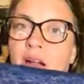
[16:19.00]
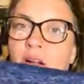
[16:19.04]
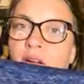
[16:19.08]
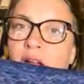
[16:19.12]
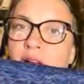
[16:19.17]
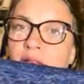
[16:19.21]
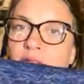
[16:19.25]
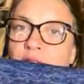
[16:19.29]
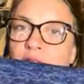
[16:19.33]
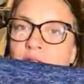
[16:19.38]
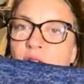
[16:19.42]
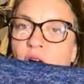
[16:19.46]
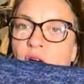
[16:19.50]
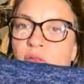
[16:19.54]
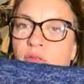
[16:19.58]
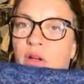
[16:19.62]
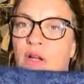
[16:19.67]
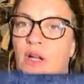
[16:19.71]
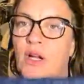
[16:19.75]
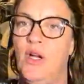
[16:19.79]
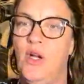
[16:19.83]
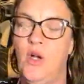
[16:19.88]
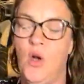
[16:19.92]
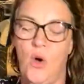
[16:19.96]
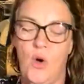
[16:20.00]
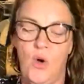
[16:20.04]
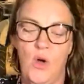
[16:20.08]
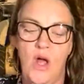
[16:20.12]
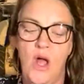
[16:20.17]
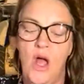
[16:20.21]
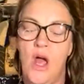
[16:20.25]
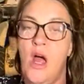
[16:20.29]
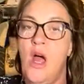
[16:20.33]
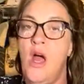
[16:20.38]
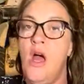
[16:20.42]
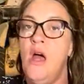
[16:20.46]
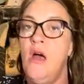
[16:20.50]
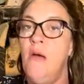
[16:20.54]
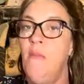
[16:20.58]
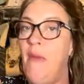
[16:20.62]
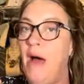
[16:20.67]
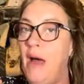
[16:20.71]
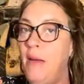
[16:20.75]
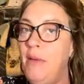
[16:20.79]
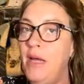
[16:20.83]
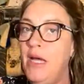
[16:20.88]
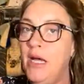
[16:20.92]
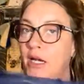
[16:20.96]
don't even know if an adult,
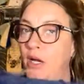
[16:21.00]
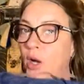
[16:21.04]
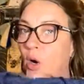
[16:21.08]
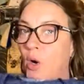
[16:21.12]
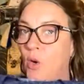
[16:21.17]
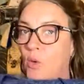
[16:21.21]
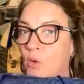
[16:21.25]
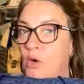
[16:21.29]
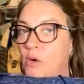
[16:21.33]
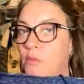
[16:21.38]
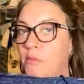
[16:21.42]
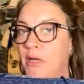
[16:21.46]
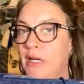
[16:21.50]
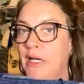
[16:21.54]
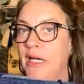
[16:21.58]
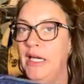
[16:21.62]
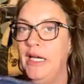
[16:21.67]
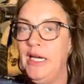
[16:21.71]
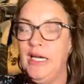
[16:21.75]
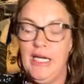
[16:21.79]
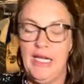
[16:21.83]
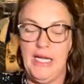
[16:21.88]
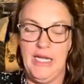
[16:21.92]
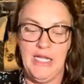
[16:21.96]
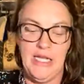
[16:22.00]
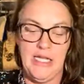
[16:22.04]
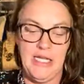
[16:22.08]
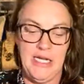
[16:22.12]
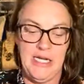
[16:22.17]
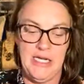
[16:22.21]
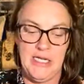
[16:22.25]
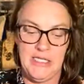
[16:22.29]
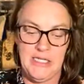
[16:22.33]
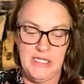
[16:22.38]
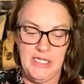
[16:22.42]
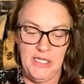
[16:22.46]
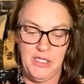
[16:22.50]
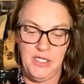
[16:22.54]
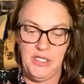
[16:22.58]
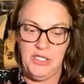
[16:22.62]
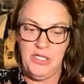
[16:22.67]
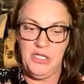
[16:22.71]
maybe an adult woman could get in this. It's